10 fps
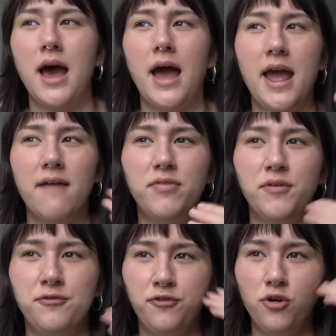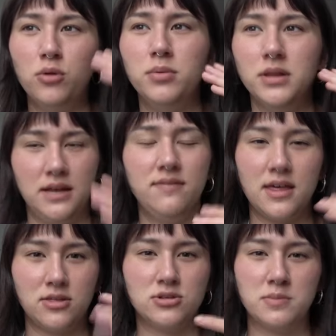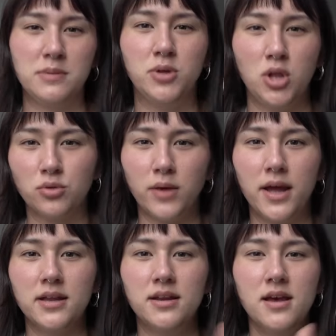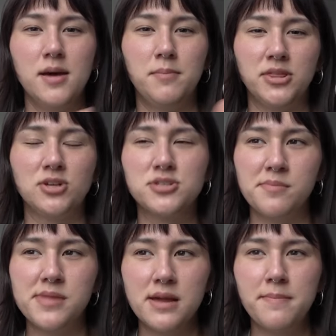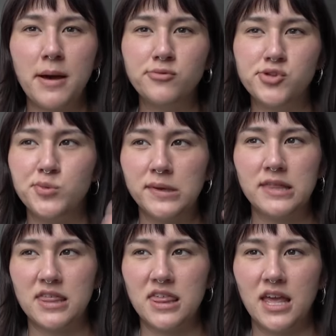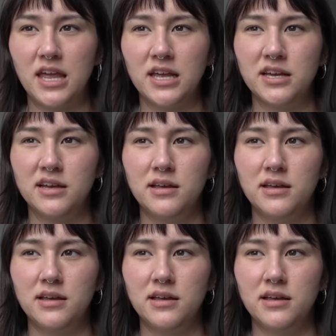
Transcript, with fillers: I have the full belief that those people are right, but there's something about doing the thing